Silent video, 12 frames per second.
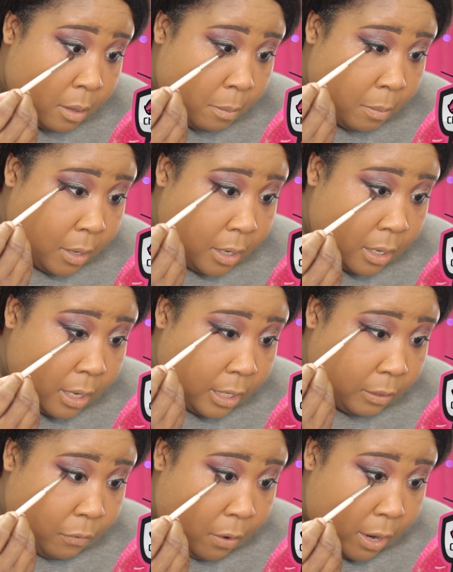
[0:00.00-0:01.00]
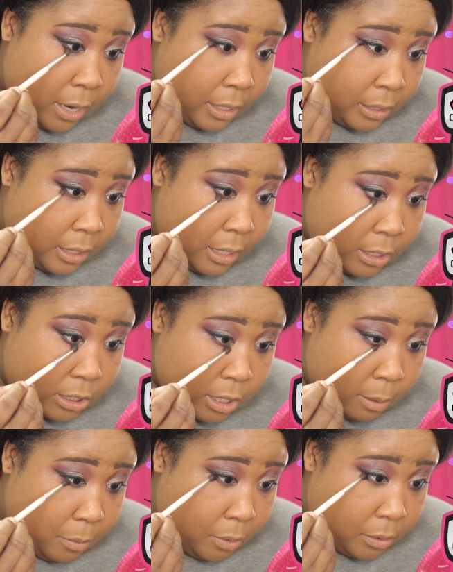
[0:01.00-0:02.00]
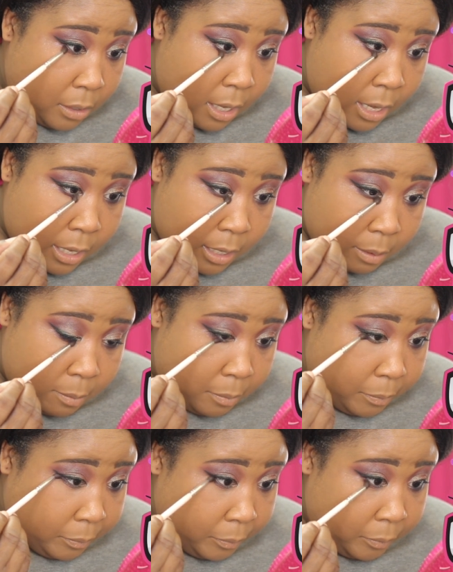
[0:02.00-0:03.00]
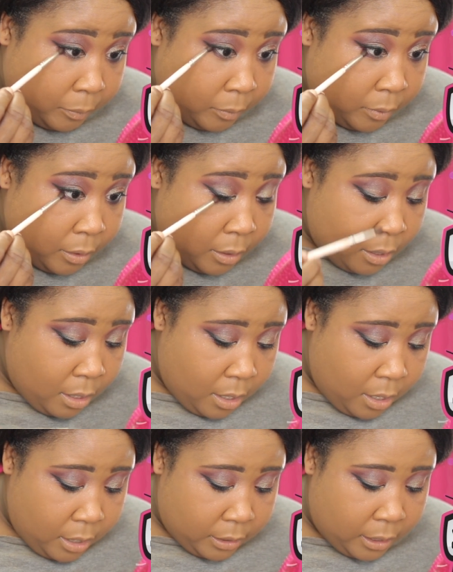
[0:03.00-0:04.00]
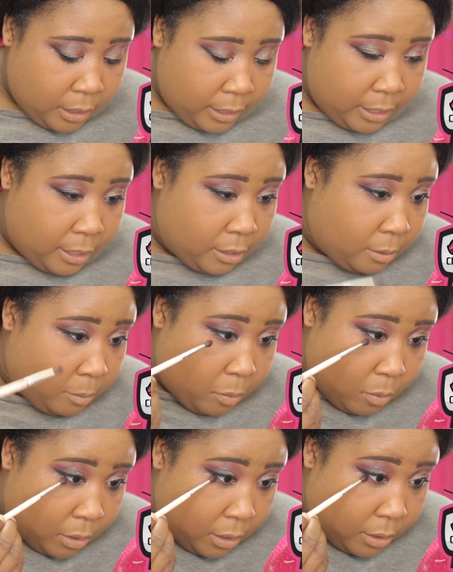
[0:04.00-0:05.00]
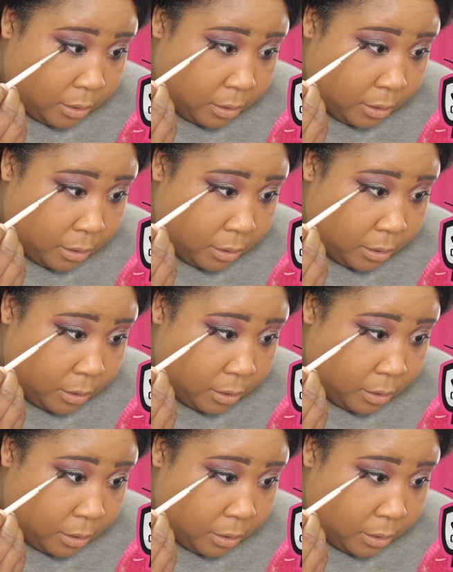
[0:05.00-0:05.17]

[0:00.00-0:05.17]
But as far as the shimmers, I am utterly disappointed.